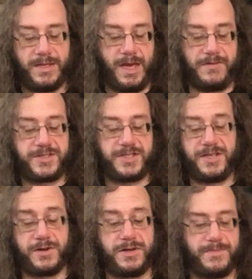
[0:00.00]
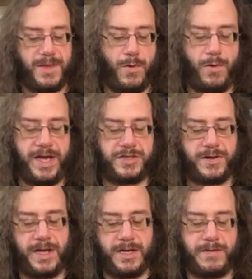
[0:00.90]
The elf sneered.
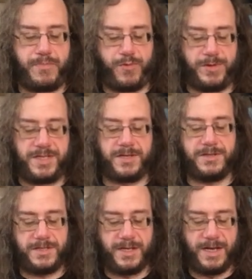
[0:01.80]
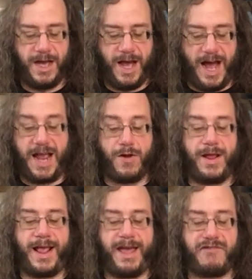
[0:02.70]
Wagering on prisoners?
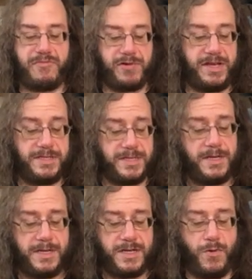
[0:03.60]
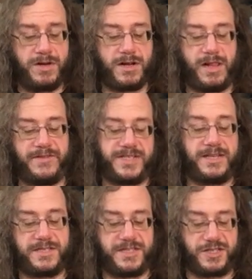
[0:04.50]
Hiring half-breeds? No wonder Cliff's
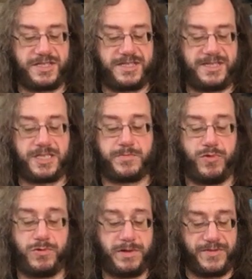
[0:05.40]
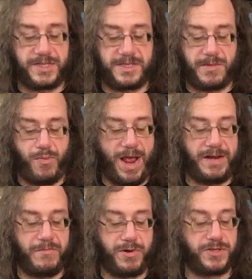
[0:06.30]
End is such a cesspool if this is the
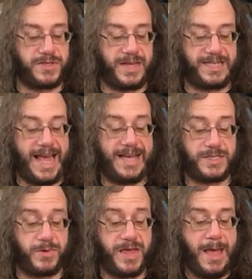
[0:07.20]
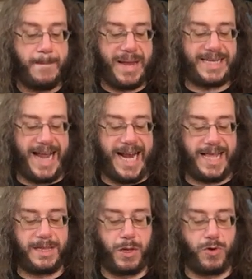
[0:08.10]
brand of person they tasked with
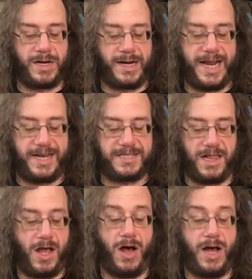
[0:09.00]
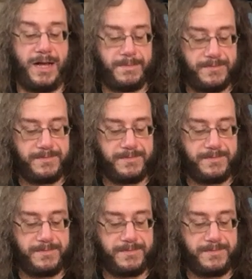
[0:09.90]
maintaining the Lord and Lady's law.